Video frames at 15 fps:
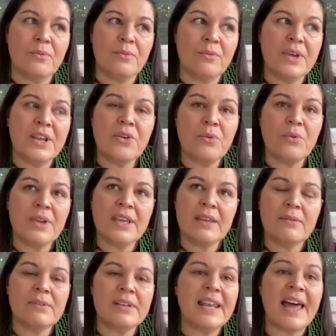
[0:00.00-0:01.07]
when
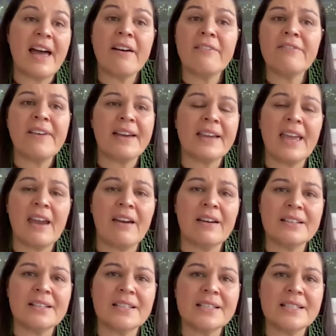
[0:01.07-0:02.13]
we we love our
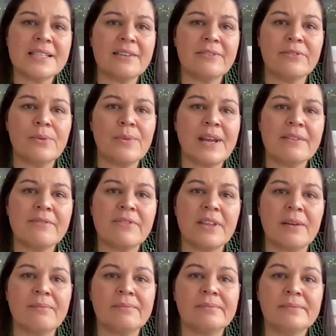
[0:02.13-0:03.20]
characters every one of
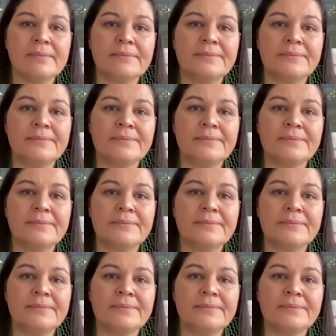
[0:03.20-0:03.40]
them